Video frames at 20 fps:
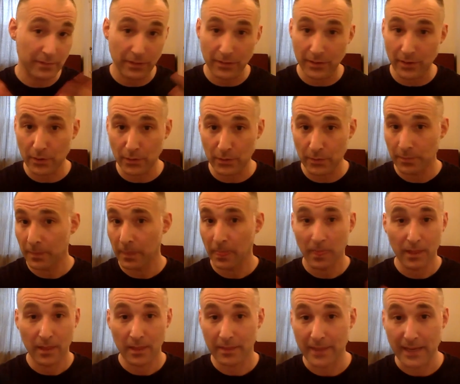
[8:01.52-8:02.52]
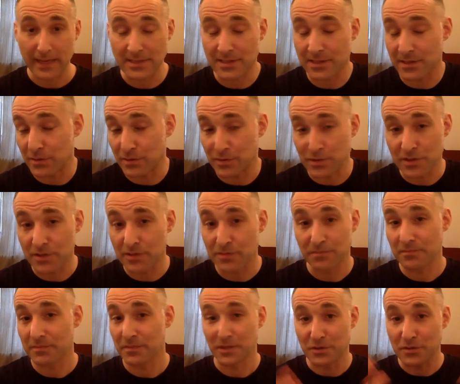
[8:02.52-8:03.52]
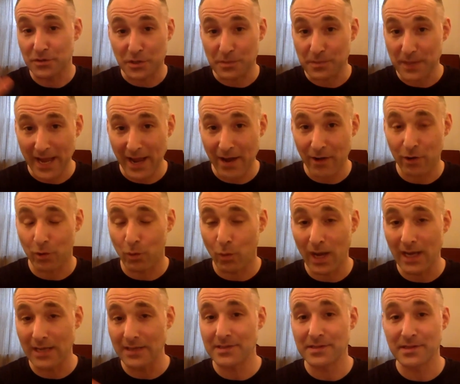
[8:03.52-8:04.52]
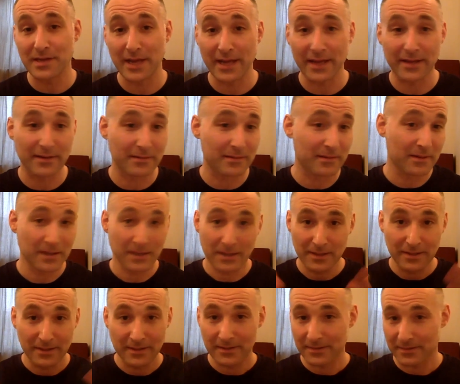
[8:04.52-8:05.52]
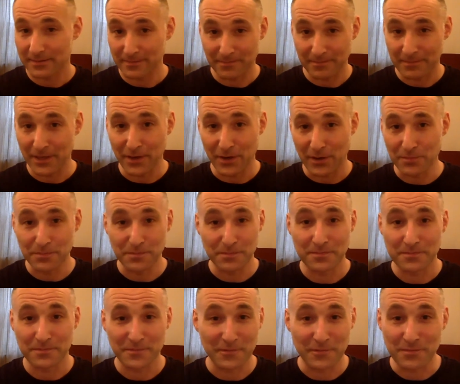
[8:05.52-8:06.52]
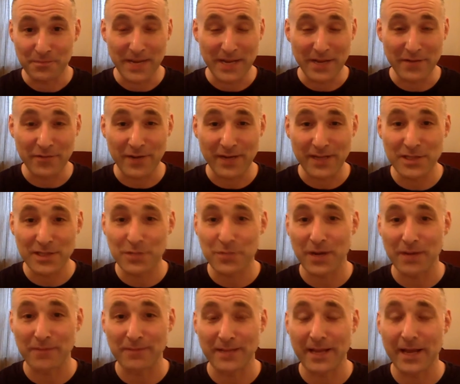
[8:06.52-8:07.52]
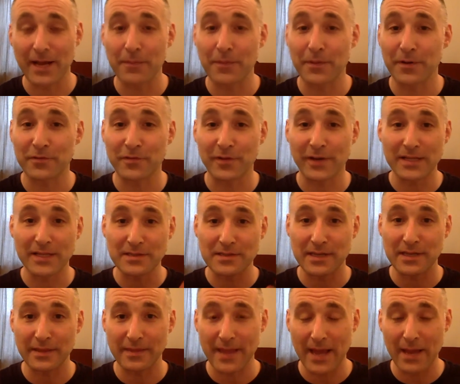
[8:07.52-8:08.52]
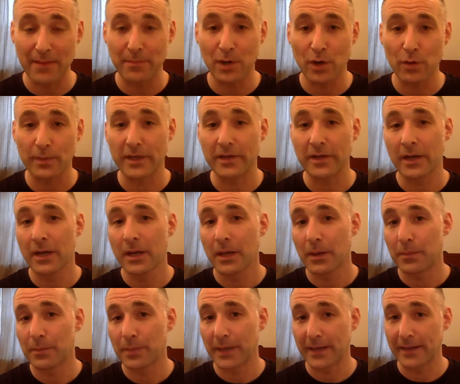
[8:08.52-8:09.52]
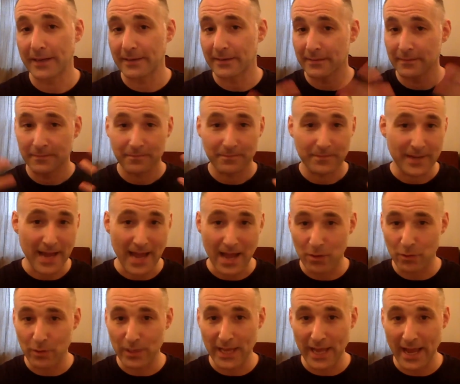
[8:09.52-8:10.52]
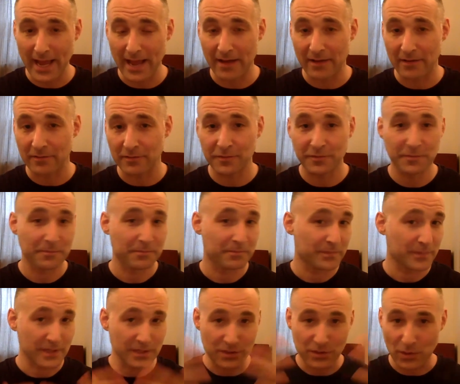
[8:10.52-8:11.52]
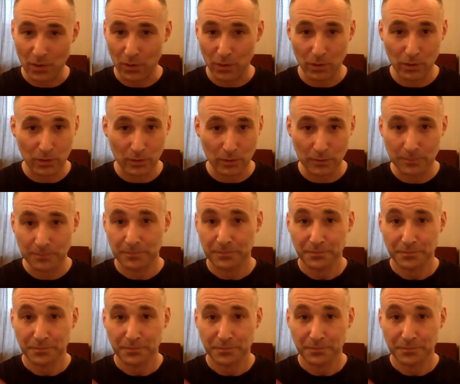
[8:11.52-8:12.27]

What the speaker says: though that's used to be how it was. And, you know, many friends probably help their friends in that moment. But now we have this whole